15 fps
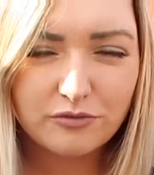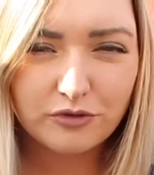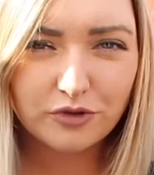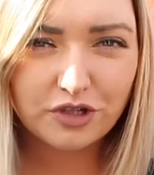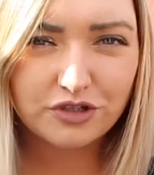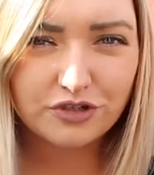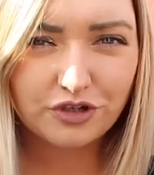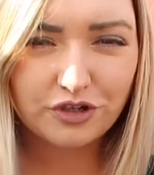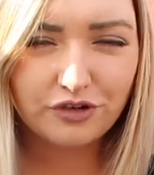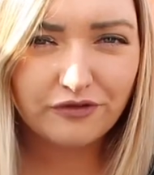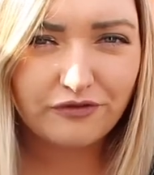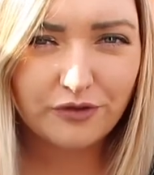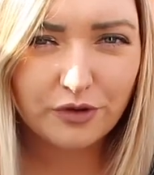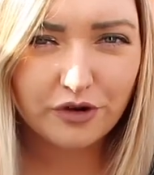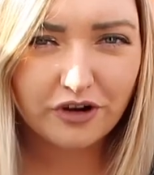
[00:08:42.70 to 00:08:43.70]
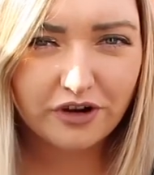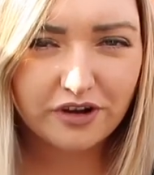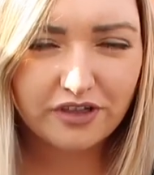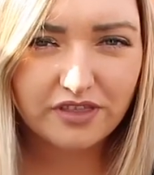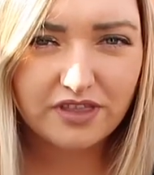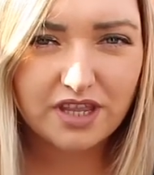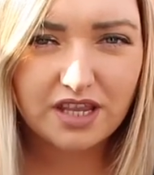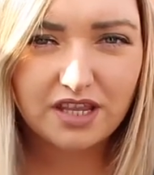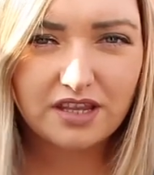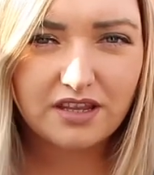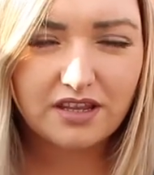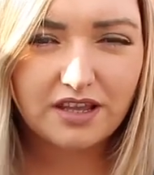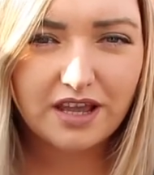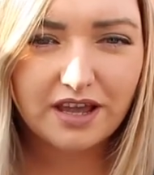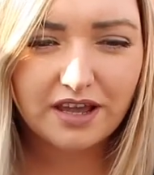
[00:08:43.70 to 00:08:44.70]
going to do for
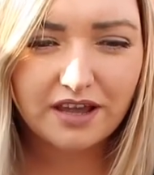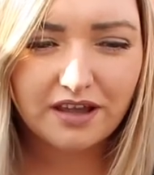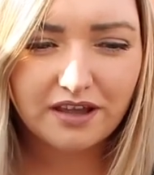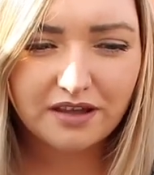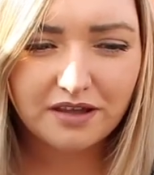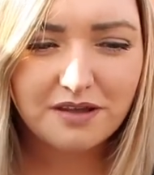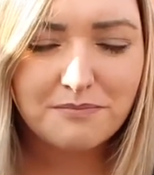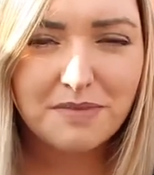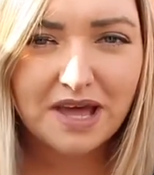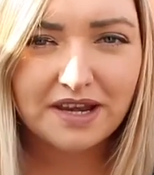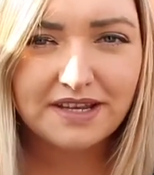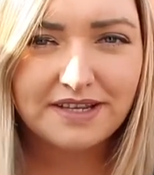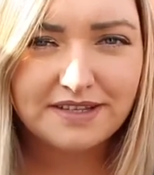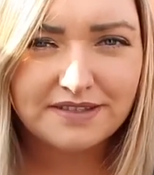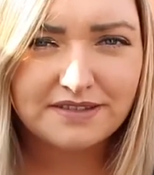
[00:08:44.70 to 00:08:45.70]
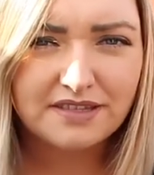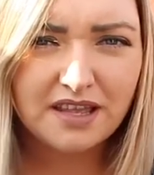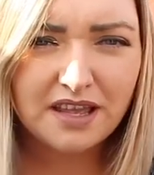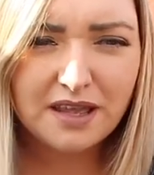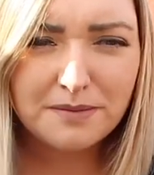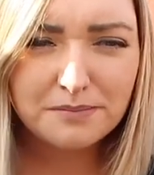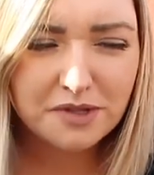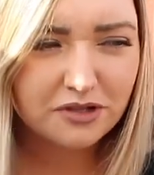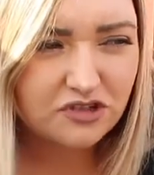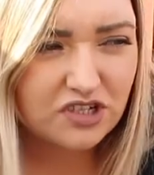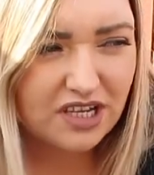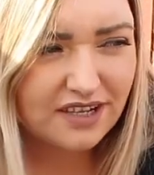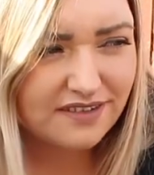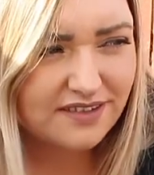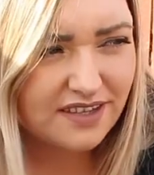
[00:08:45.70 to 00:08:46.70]
the uh, Manny's
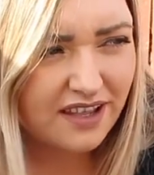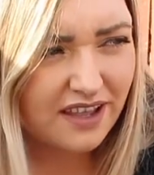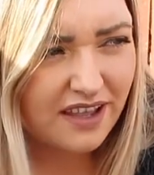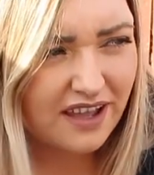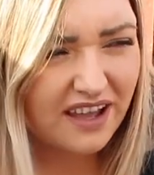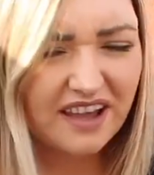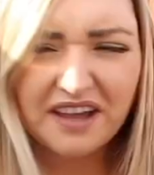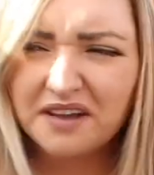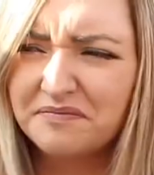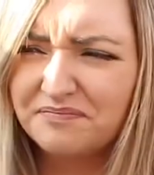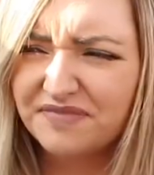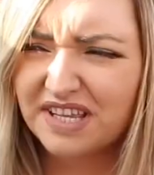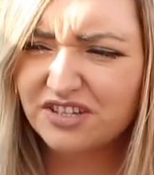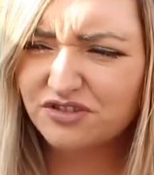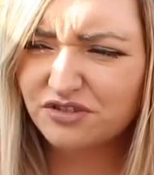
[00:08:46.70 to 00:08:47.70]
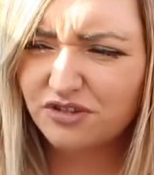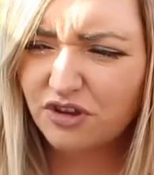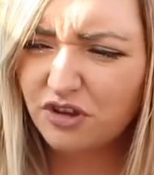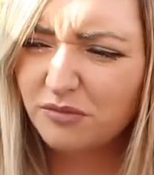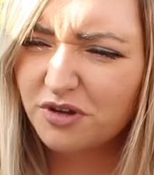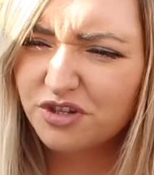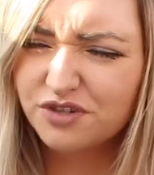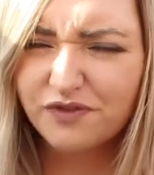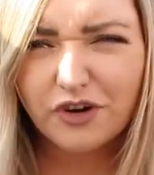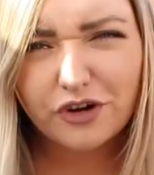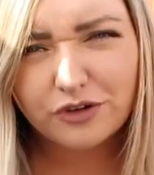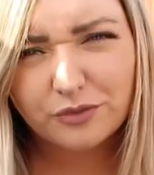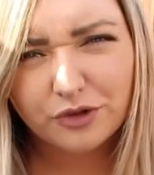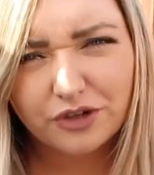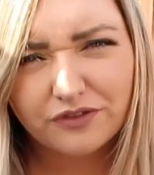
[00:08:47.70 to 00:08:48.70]
milkshakes. Um, it's too much of a
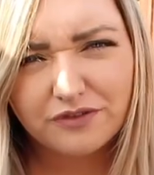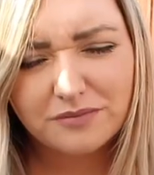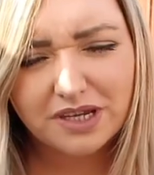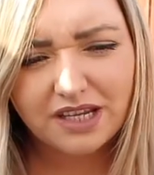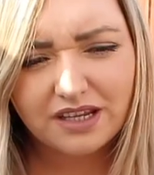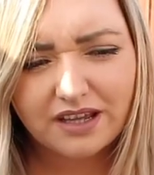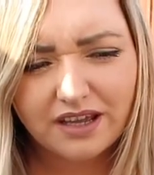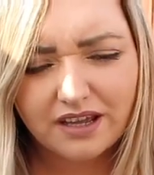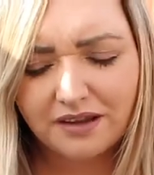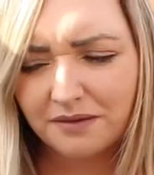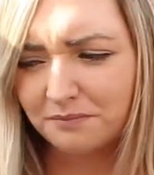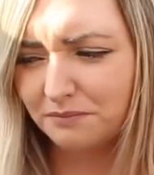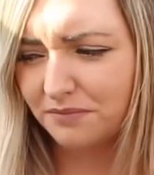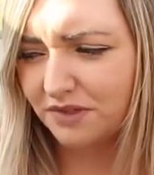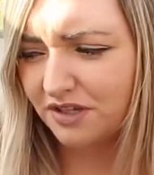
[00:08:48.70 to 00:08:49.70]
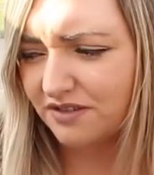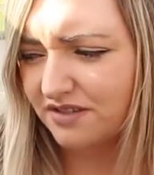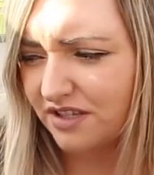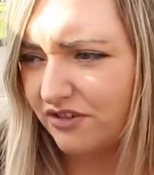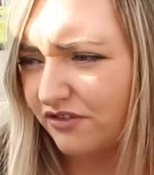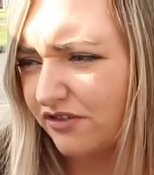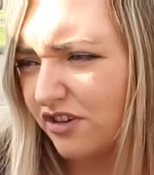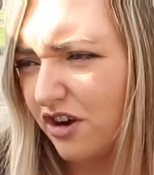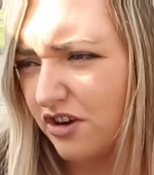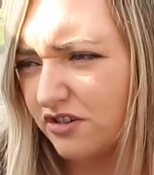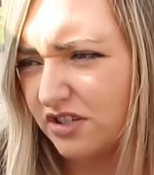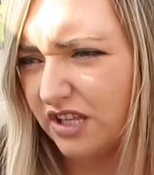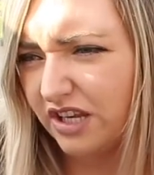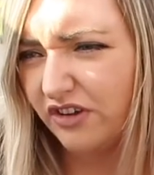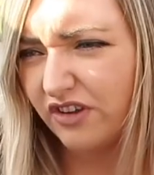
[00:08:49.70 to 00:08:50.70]
hard work for me, um, considering the
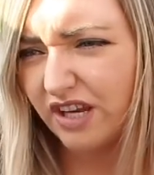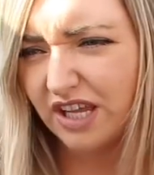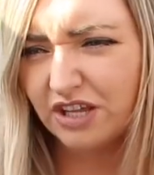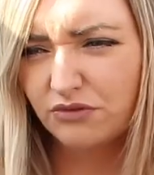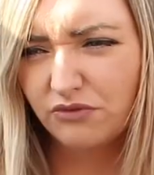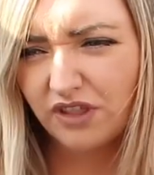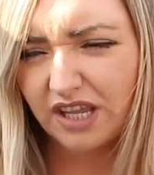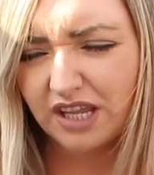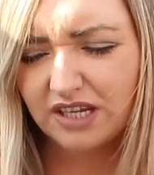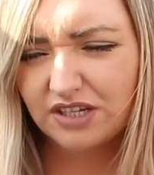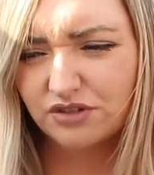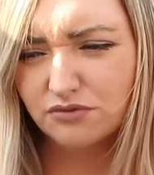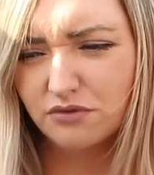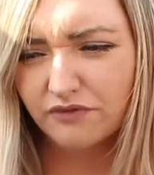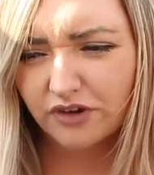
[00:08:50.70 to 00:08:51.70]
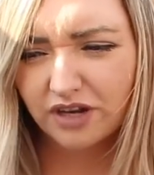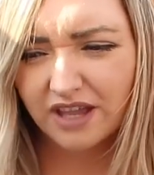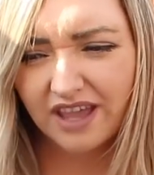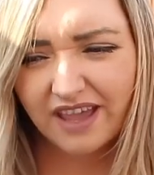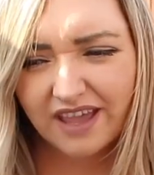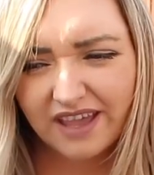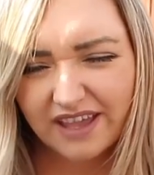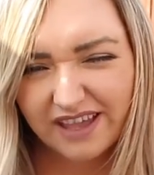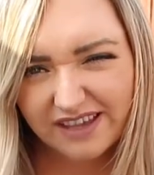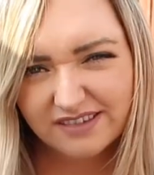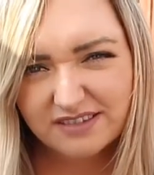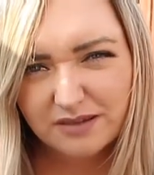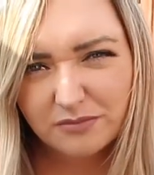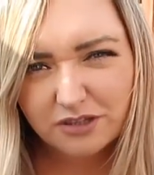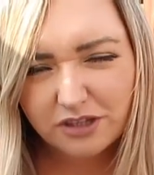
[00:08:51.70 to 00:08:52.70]
car's clean already, I don't think I need to go for it. It
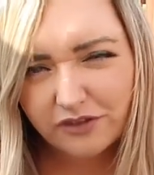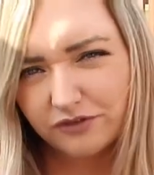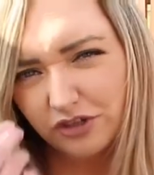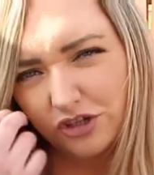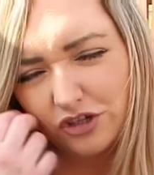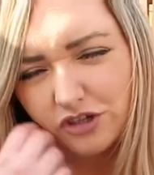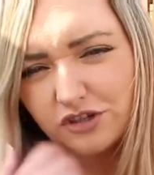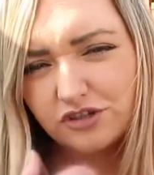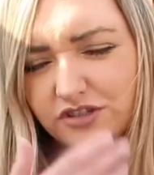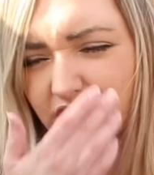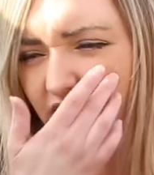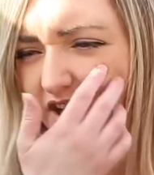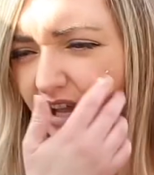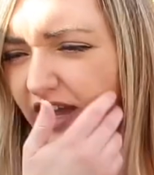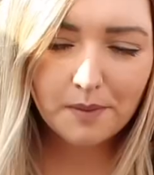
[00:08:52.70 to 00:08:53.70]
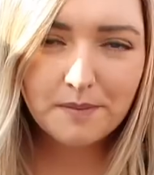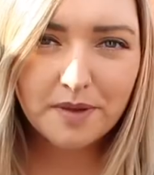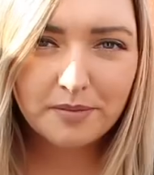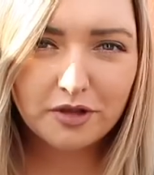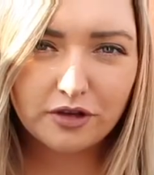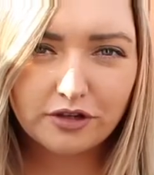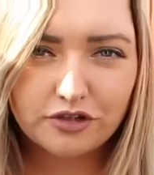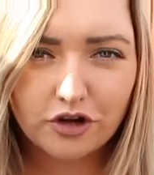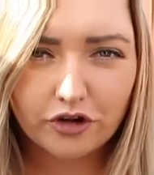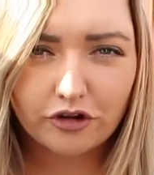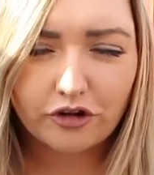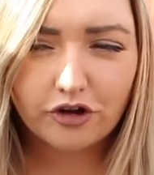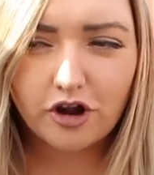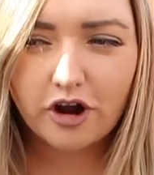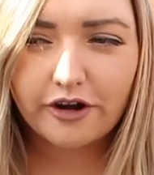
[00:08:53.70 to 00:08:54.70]
is simple enough to use. Maybe on a
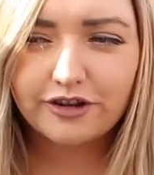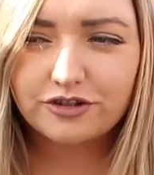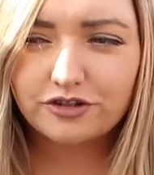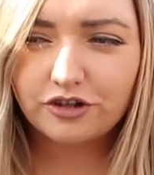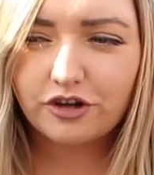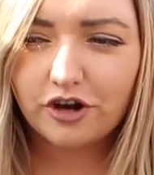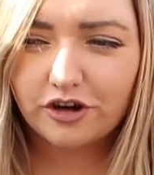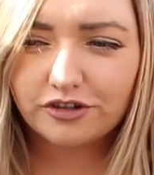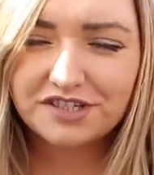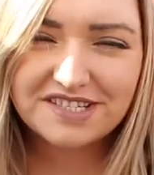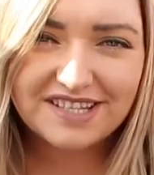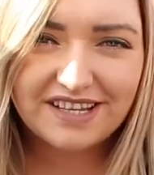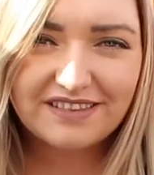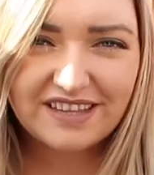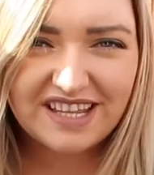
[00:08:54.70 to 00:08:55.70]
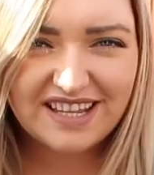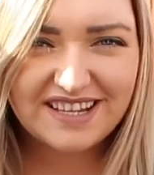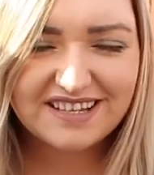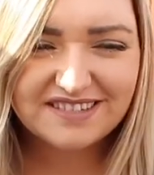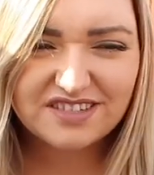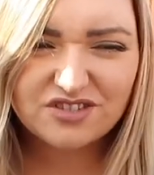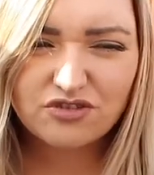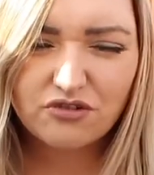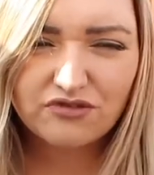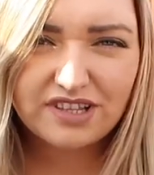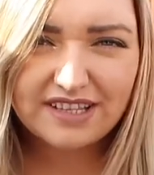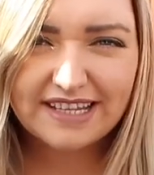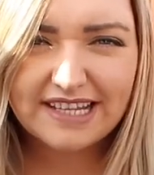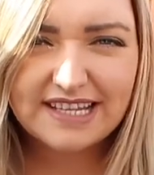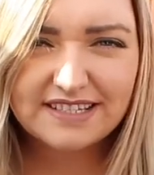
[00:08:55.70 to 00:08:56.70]
darker car it's too hard to see the haze, it's not
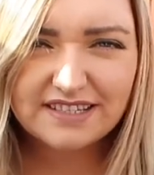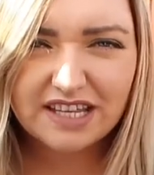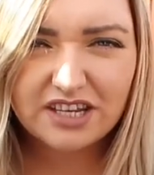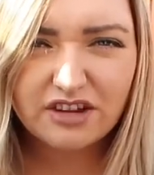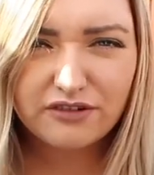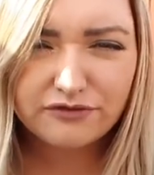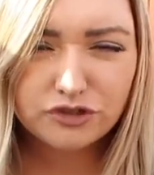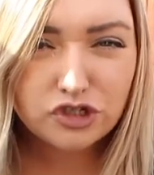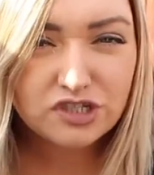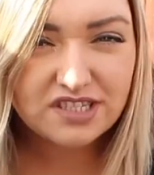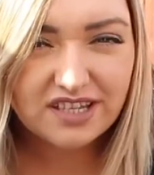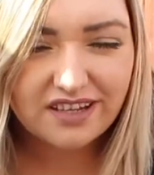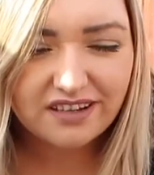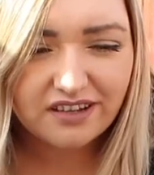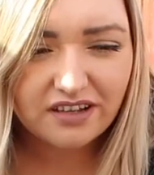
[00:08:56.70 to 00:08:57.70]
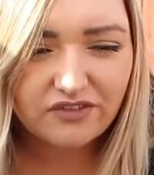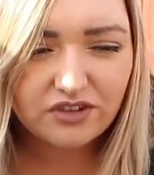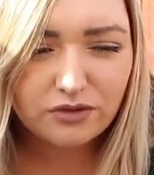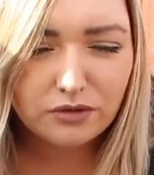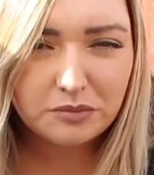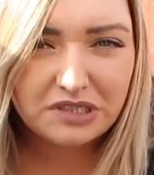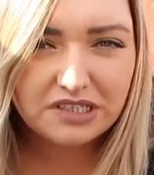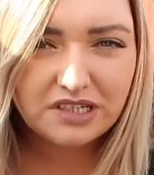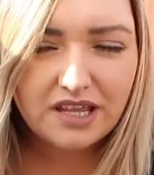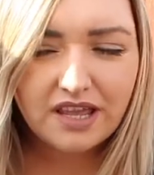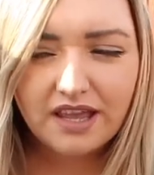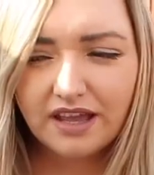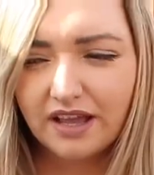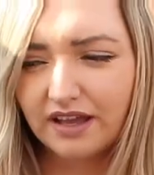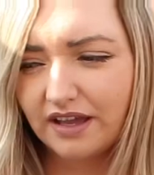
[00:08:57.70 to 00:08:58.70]
really hazy enough to see it, if you know what I mean.
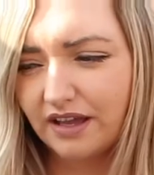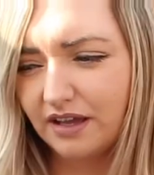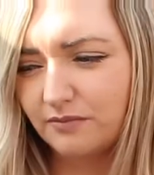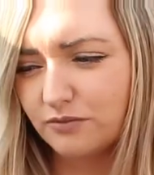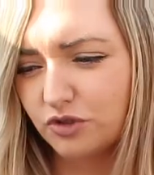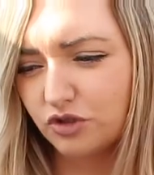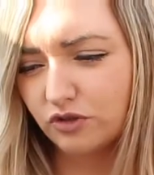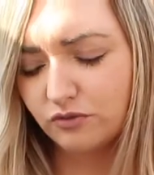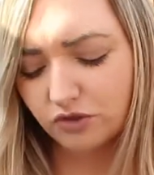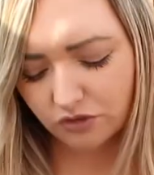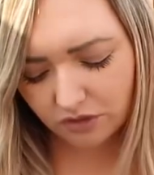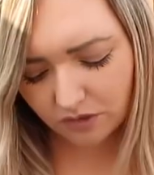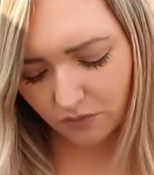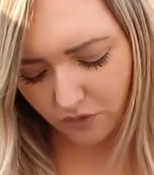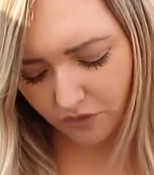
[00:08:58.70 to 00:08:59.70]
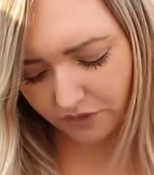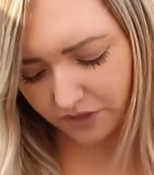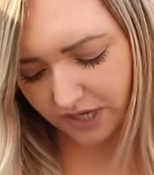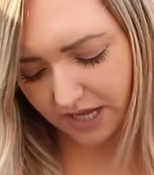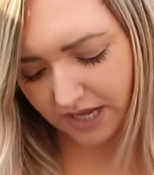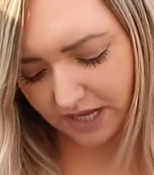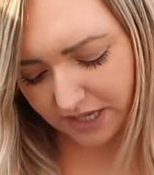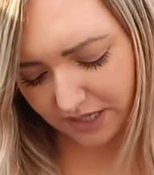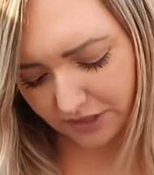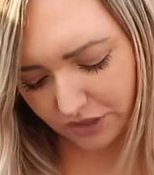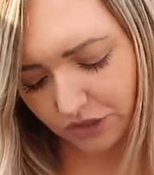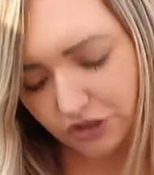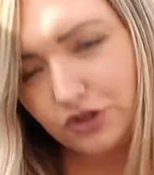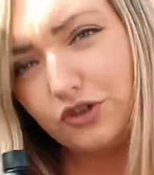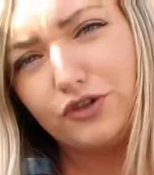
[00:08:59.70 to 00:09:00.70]
Um, so I'm just going to go on and
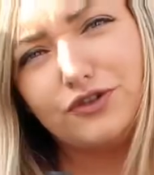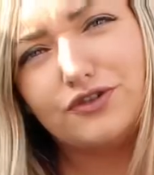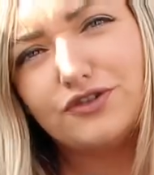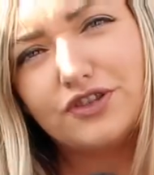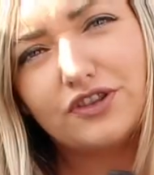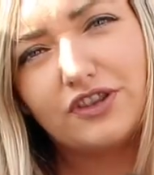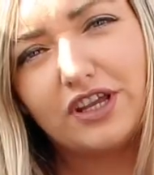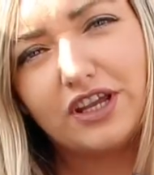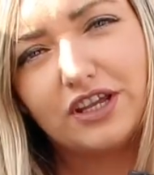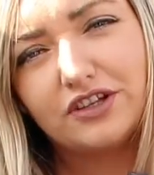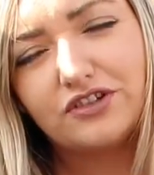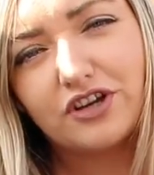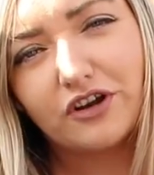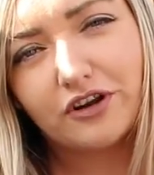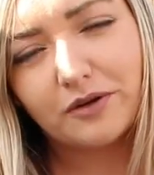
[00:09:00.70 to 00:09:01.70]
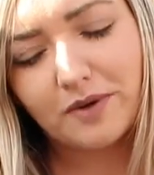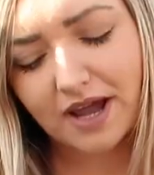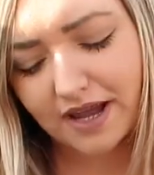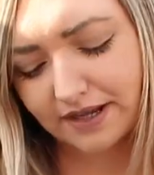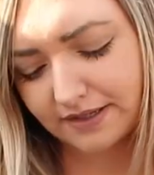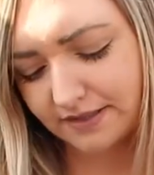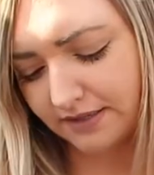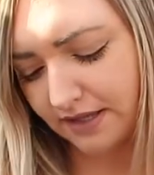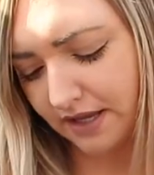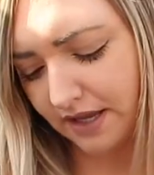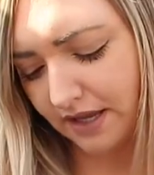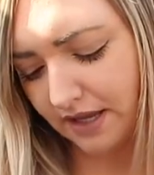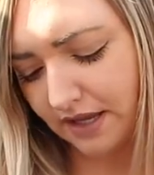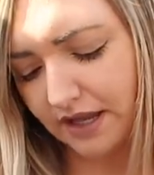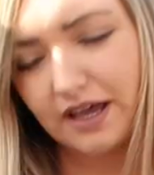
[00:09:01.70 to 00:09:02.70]
use the cherry wax
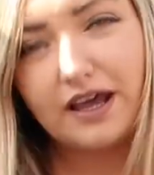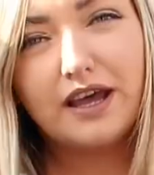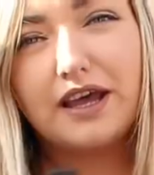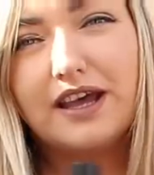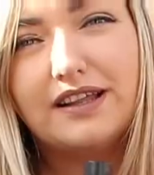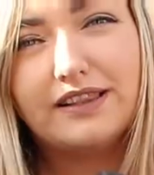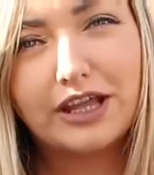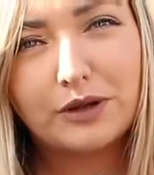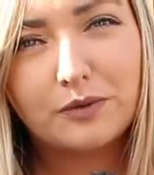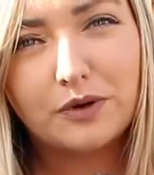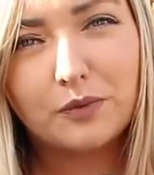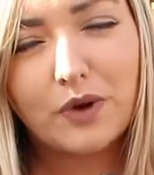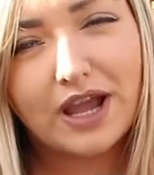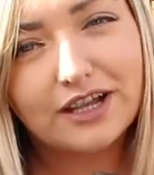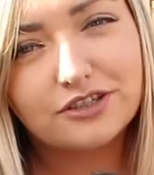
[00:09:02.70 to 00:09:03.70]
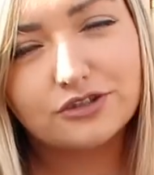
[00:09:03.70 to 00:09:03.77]
uh, liquid wax